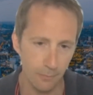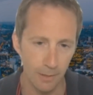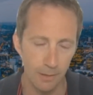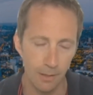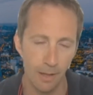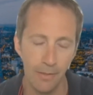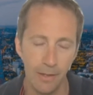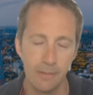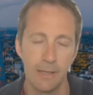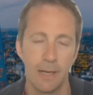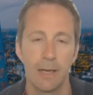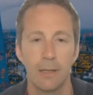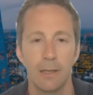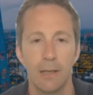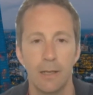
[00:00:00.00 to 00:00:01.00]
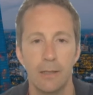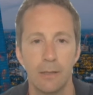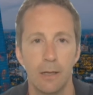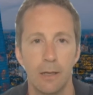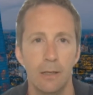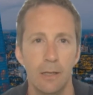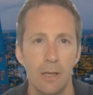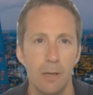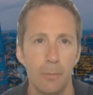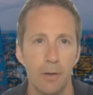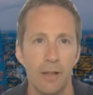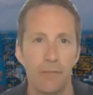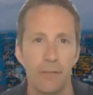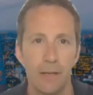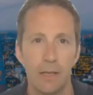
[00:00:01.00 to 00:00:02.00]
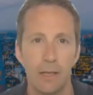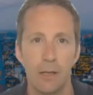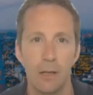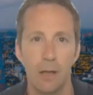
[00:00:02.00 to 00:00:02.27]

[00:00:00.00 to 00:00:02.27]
and then tackle it later. But I think